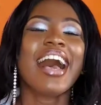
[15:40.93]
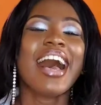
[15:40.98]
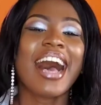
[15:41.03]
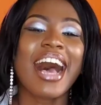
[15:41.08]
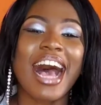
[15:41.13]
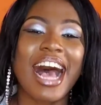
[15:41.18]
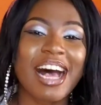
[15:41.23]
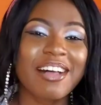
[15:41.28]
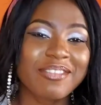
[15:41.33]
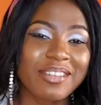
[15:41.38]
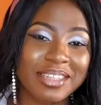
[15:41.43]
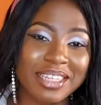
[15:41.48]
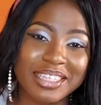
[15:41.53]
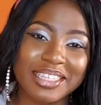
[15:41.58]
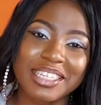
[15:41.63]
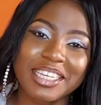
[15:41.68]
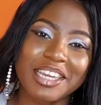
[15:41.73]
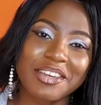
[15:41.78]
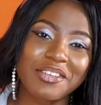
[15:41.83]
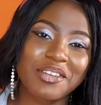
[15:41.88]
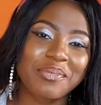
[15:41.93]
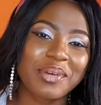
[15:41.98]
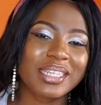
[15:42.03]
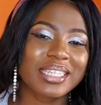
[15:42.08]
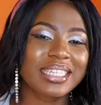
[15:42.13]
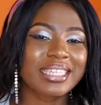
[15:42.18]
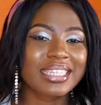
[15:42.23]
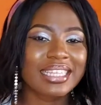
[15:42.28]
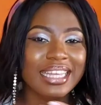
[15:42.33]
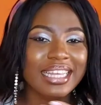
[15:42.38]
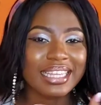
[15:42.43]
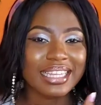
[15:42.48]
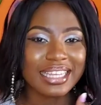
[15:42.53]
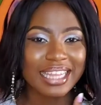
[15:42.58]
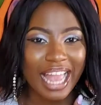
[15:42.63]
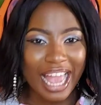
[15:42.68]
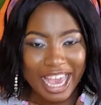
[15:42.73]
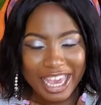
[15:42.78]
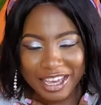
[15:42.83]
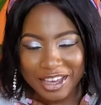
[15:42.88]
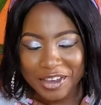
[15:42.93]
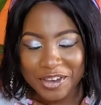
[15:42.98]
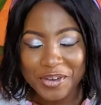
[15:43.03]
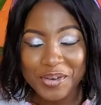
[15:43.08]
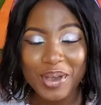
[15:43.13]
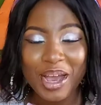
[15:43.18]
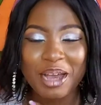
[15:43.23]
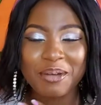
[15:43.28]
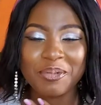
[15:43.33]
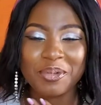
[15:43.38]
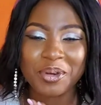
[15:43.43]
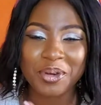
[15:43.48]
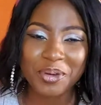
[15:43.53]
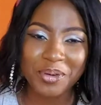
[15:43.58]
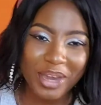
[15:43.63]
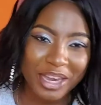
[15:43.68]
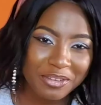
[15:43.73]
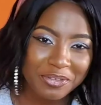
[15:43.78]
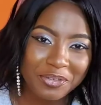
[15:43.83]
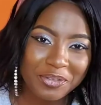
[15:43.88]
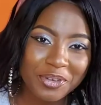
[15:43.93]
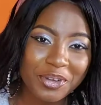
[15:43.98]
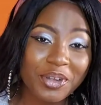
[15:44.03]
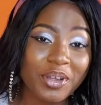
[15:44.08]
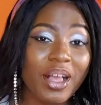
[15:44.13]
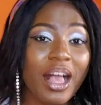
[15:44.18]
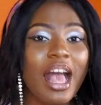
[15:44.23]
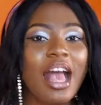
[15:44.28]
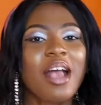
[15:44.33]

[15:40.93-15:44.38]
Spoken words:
I have nothing to give you but to say thank you. I'm grateful.